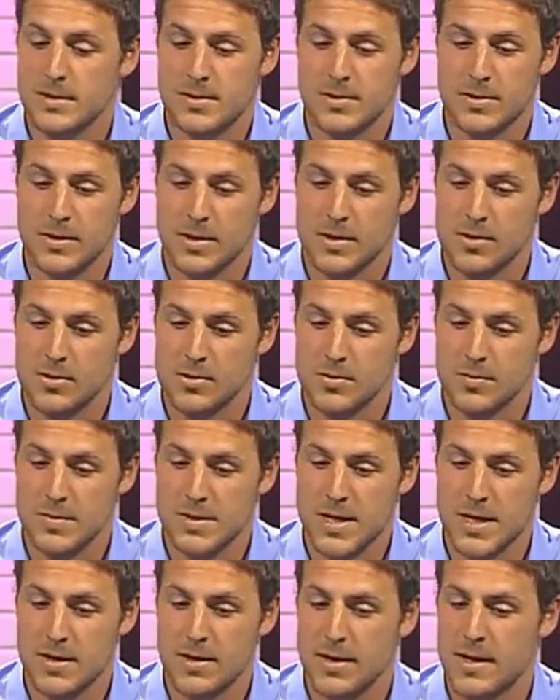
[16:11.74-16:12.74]
sort of
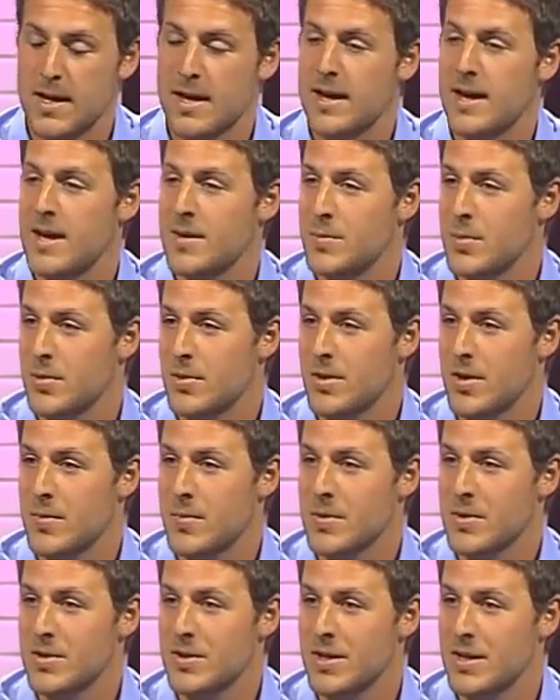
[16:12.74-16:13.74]
Coombs area and Port
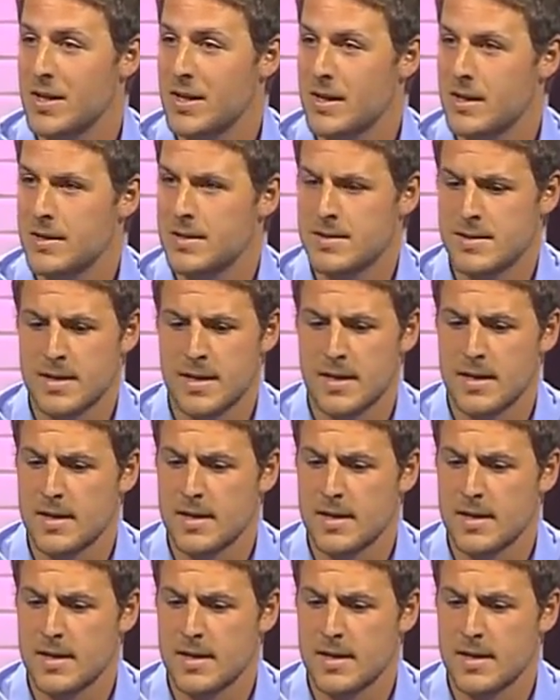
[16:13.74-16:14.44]
Alberni is